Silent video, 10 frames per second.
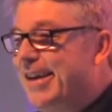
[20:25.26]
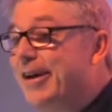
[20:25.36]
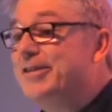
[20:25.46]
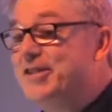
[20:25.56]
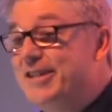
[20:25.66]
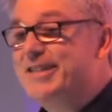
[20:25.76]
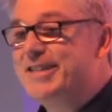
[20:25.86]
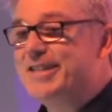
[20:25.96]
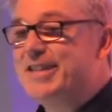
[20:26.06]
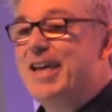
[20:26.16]
Now,
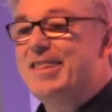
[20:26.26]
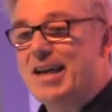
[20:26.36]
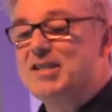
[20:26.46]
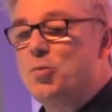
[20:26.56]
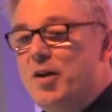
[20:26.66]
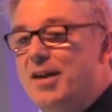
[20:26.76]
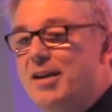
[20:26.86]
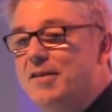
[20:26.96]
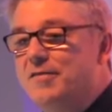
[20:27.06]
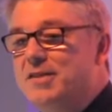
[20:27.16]
Jesus, that's the way he
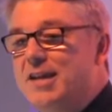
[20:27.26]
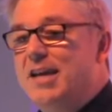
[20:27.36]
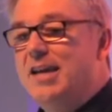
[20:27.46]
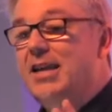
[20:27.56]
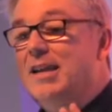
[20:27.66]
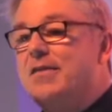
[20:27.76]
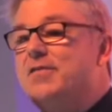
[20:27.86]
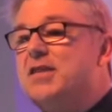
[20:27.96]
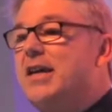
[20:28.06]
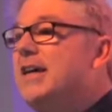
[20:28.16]
lived. He
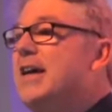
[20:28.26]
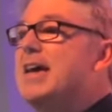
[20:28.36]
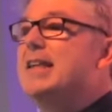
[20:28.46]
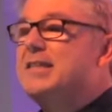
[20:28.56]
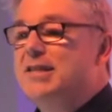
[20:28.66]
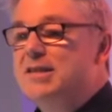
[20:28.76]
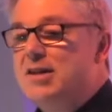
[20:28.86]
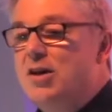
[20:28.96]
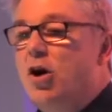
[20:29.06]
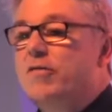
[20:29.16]
lived
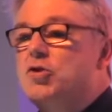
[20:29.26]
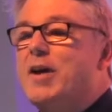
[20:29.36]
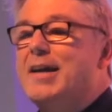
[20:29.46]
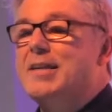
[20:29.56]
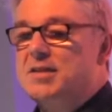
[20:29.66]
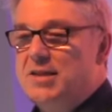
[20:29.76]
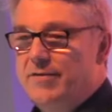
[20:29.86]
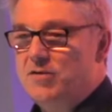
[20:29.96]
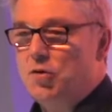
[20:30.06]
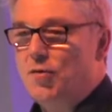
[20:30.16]
innocent of trying to
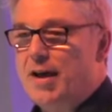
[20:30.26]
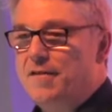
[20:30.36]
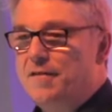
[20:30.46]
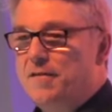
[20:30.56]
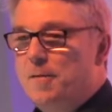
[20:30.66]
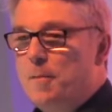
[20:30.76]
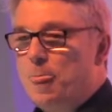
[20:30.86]
save his own life.